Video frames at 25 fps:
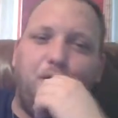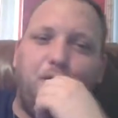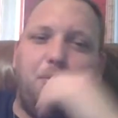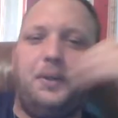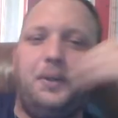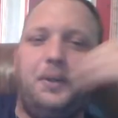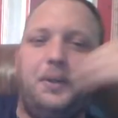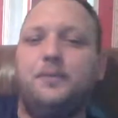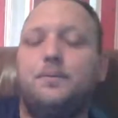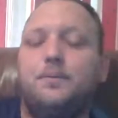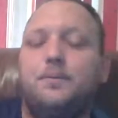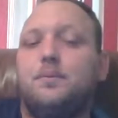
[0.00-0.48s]
me,
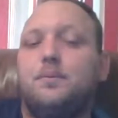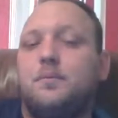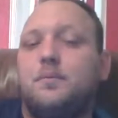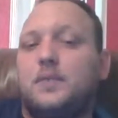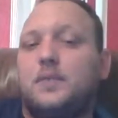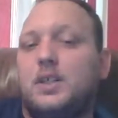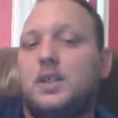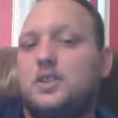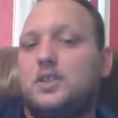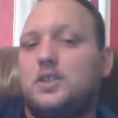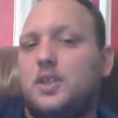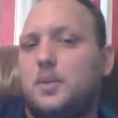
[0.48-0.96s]

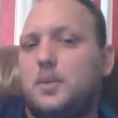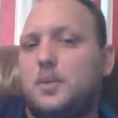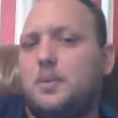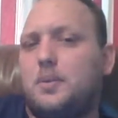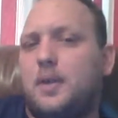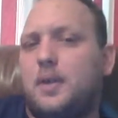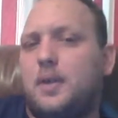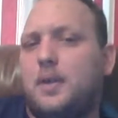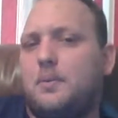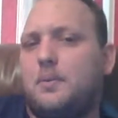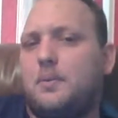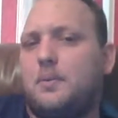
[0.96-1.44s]
unzip it
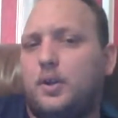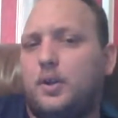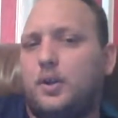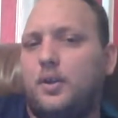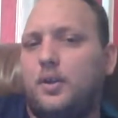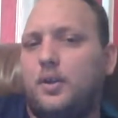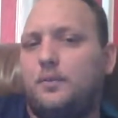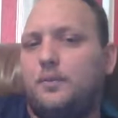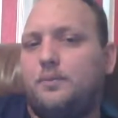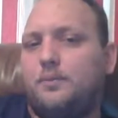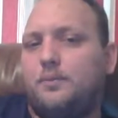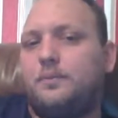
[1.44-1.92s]
and put it
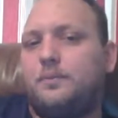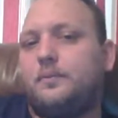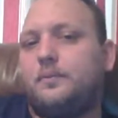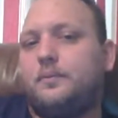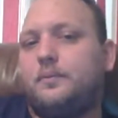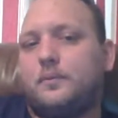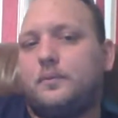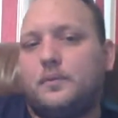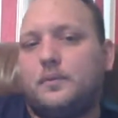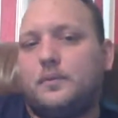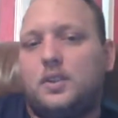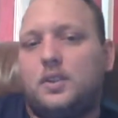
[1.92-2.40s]

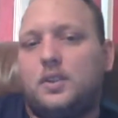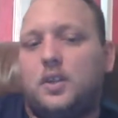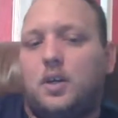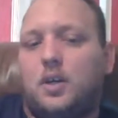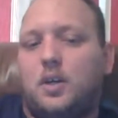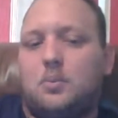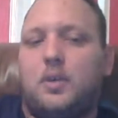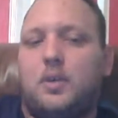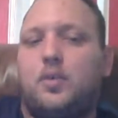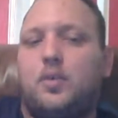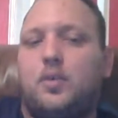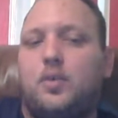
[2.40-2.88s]
on
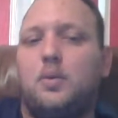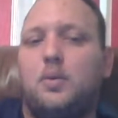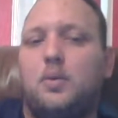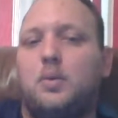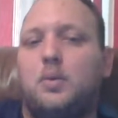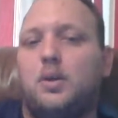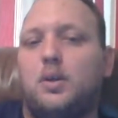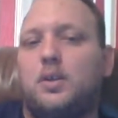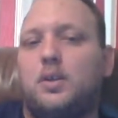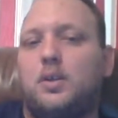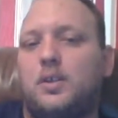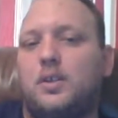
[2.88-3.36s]
my
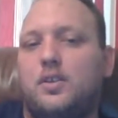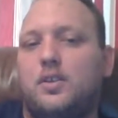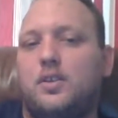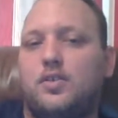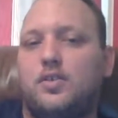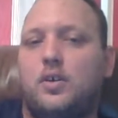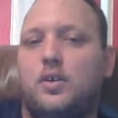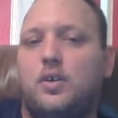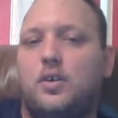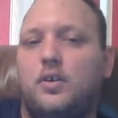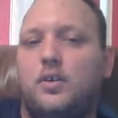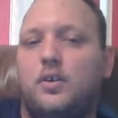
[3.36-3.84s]
Chromebook and
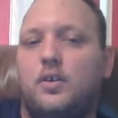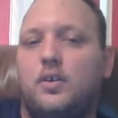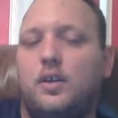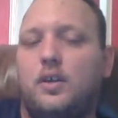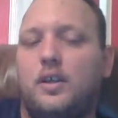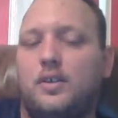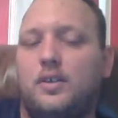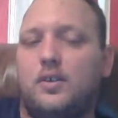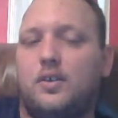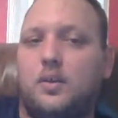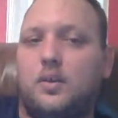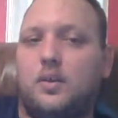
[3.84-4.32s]
install it
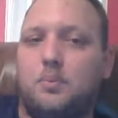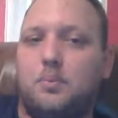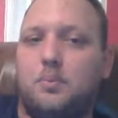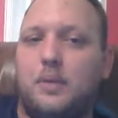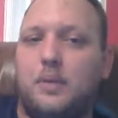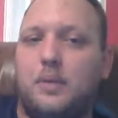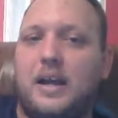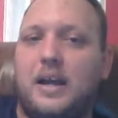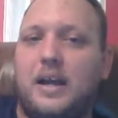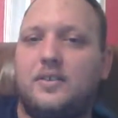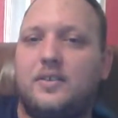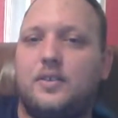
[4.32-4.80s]
as an
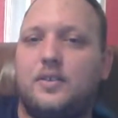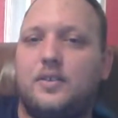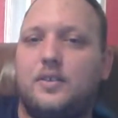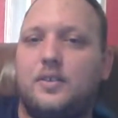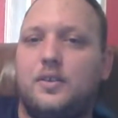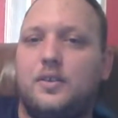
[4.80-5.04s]
unpacked